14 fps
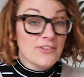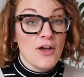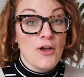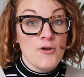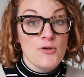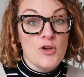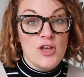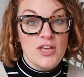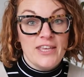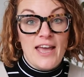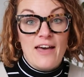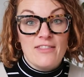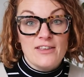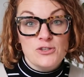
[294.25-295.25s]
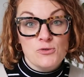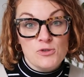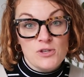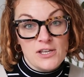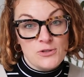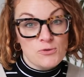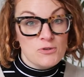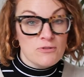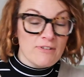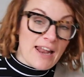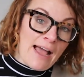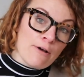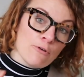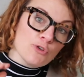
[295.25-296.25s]
So yeah, it's sort of
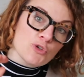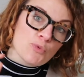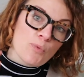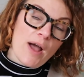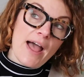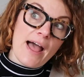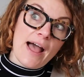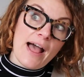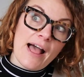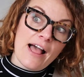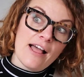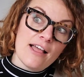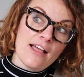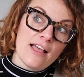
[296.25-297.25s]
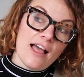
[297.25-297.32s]
loungewear